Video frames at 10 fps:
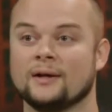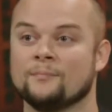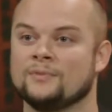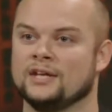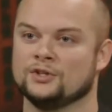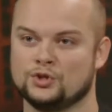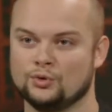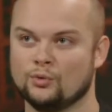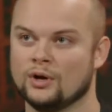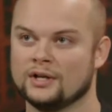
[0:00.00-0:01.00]
is
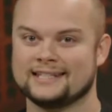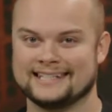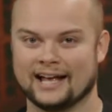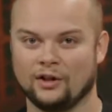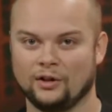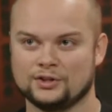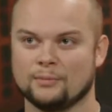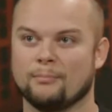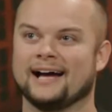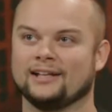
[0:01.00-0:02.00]
to sell, to
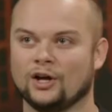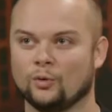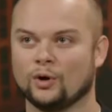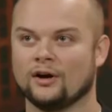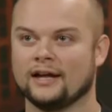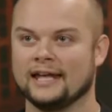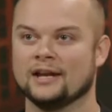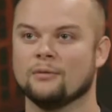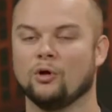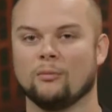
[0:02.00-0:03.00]
buy lower in
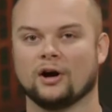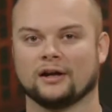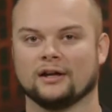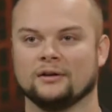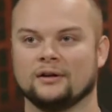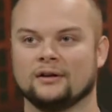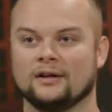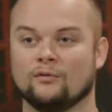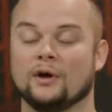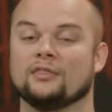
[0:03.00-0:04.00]
a bull market
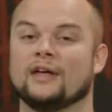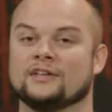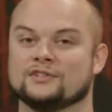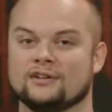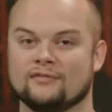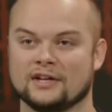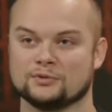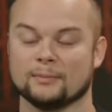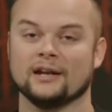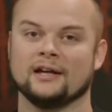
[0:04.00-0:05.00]
as an
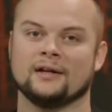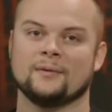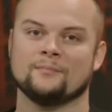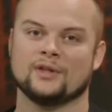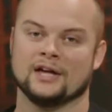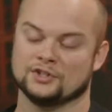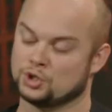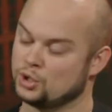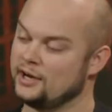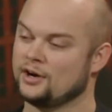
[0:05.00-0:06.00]
investment. As a
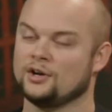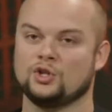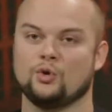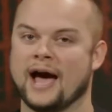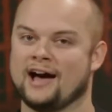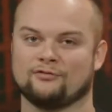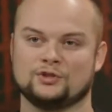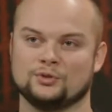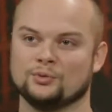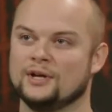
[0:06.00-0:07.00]
trader, you have
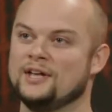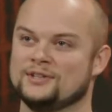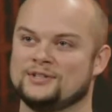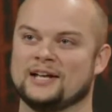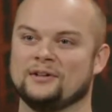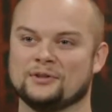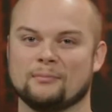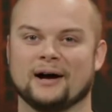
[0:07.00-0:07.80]
to sell to buy